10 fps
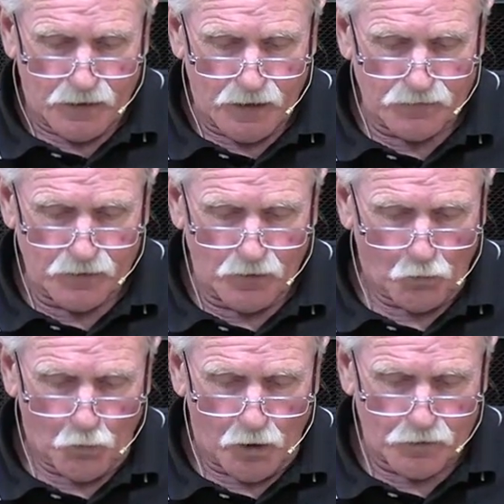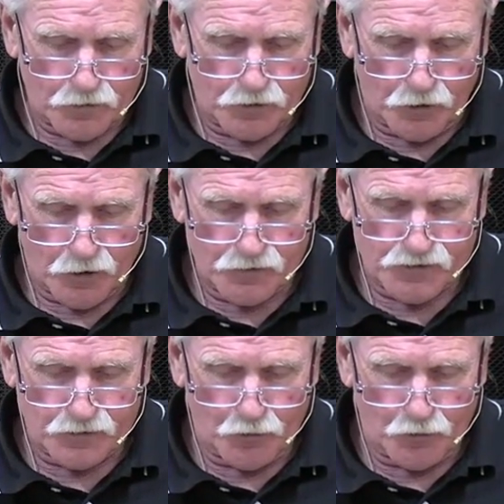And the water cart's